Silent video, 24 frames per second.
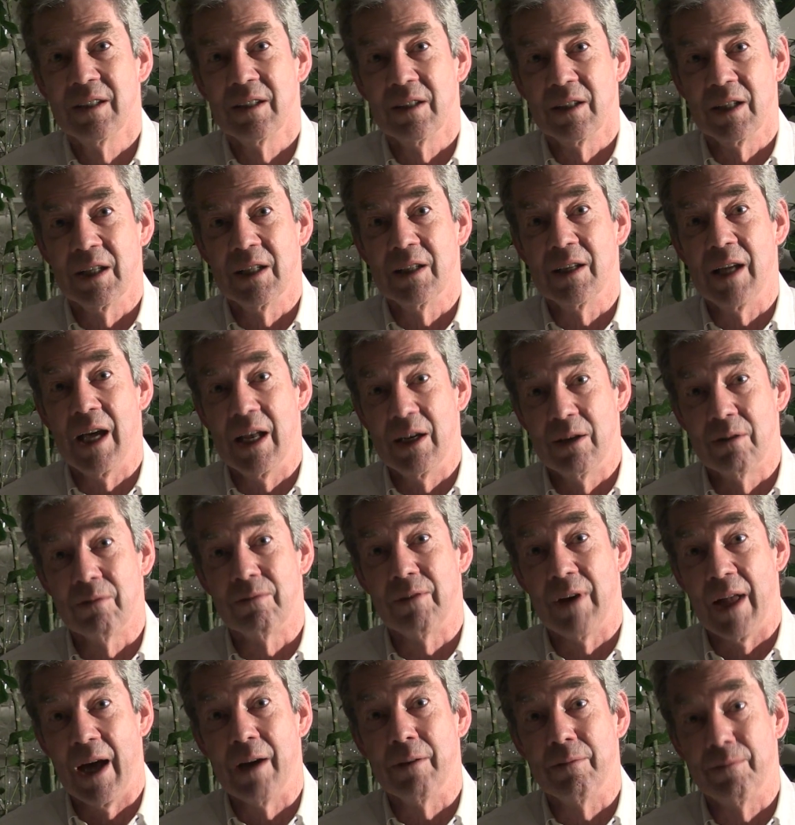and
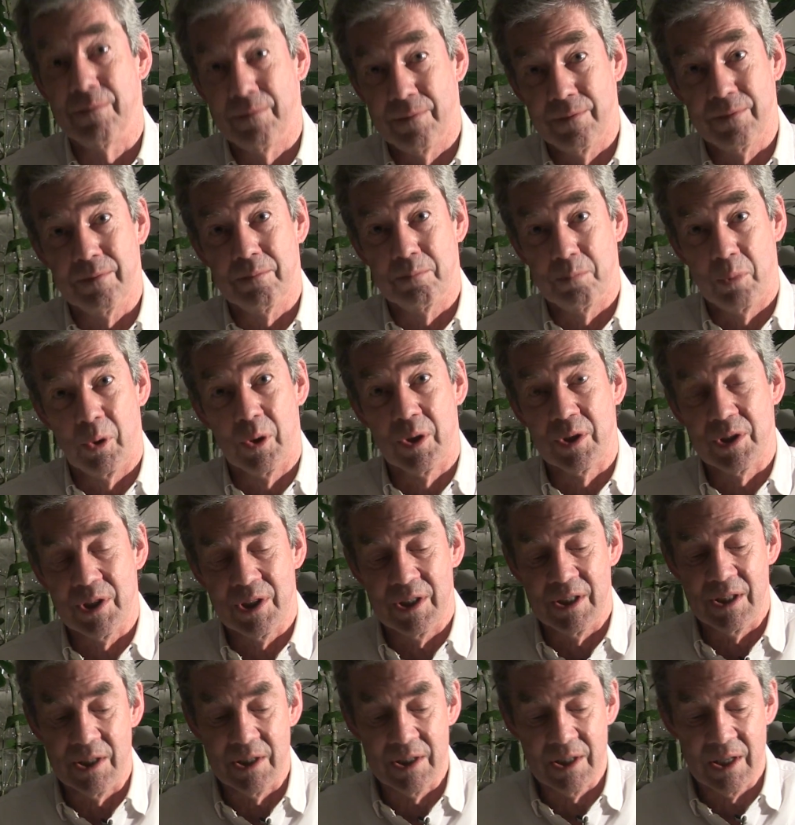end-of-life
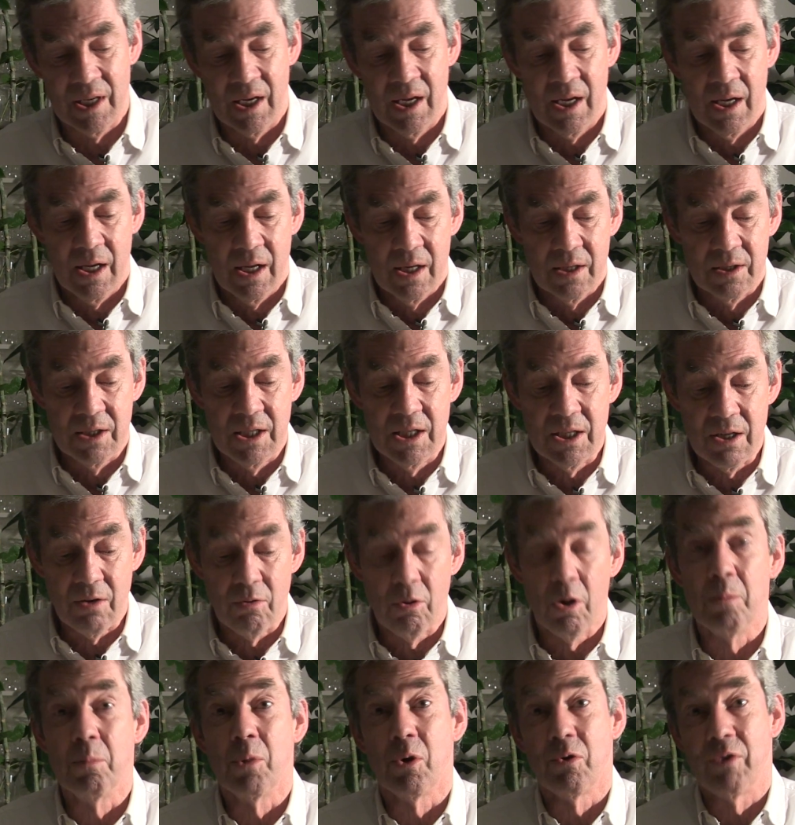policies, these are
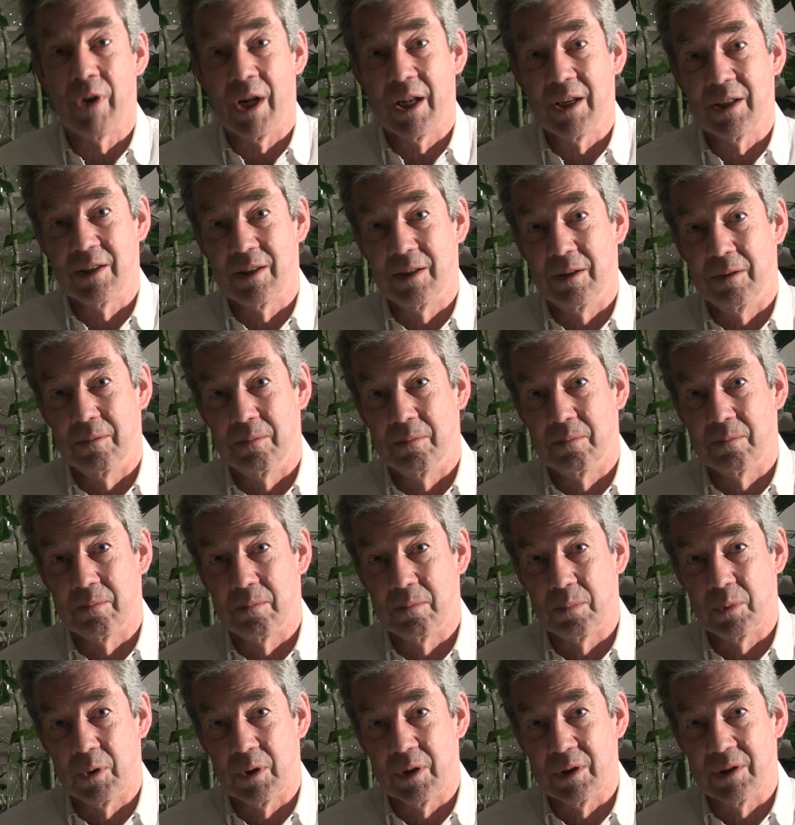all morality
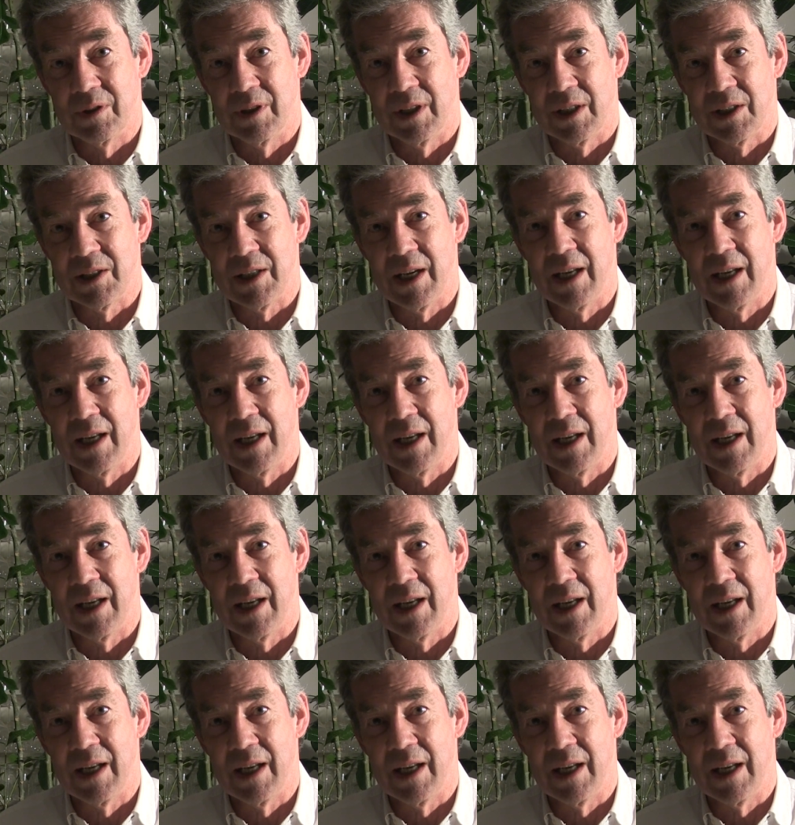politics.